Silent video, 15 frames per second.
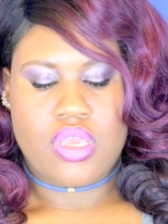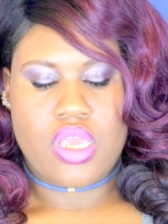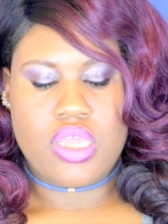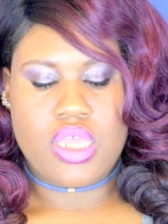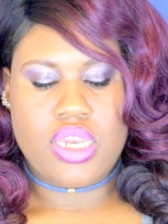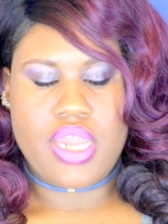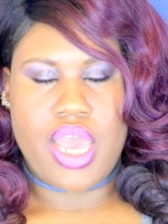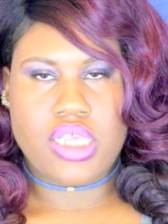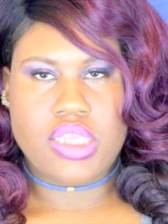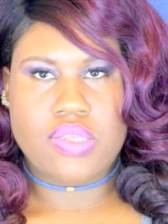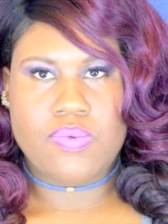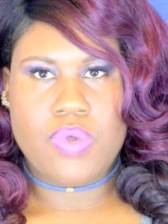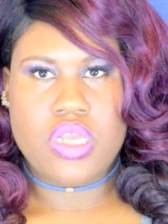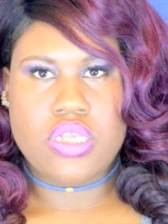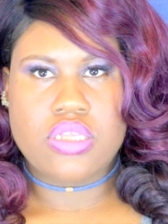And the next
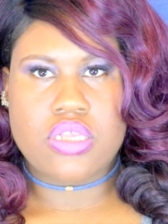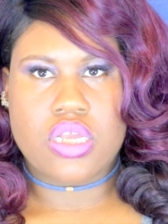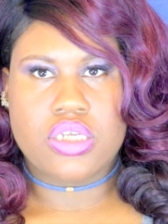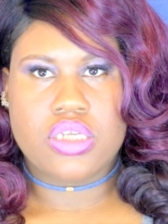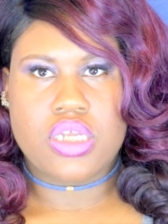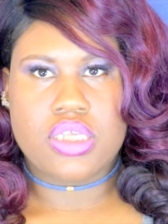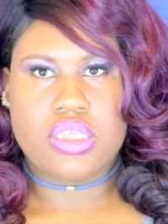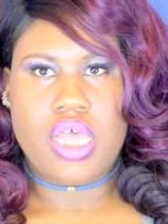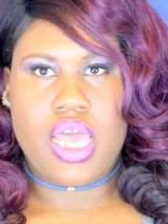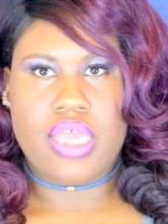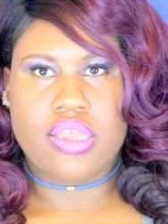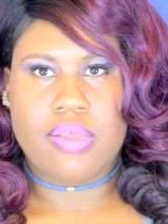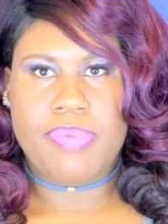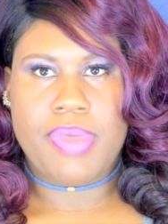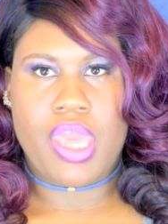ones are just
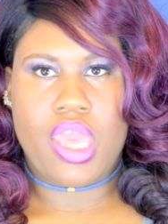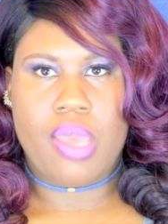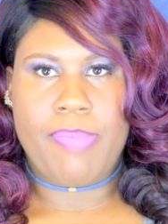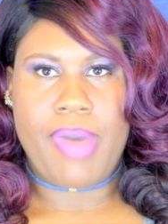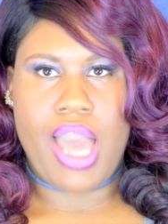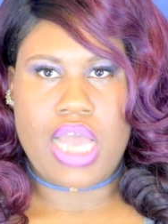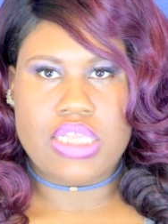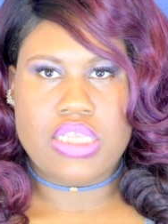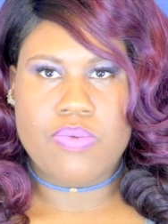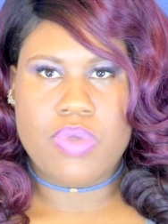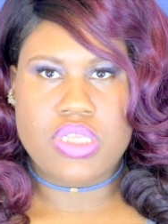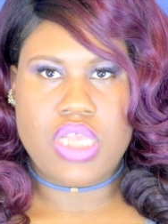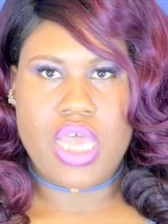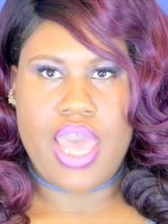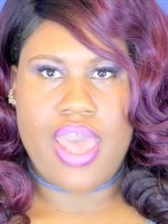like the pink boxy
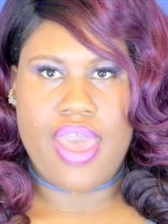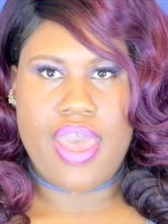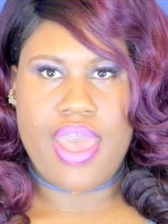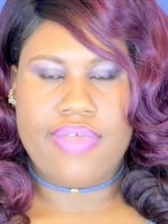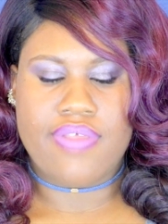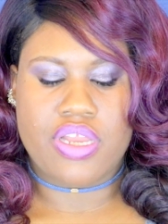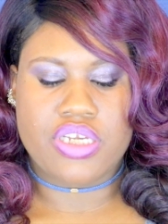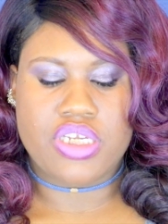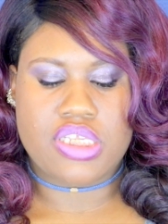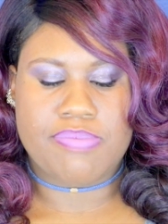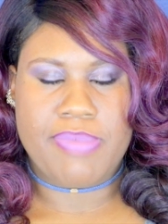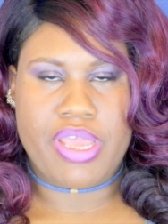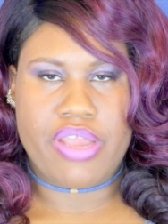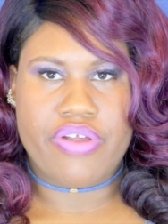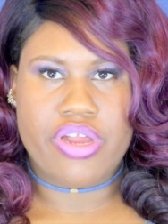ones I had. They're just
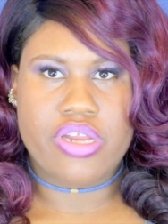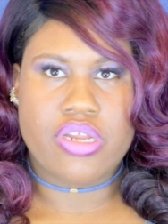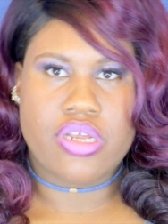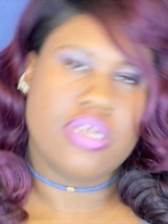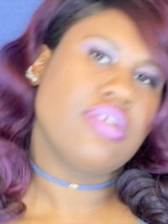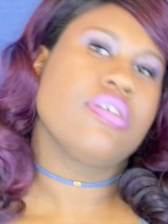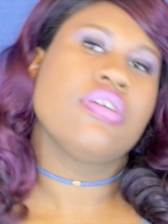mirrored.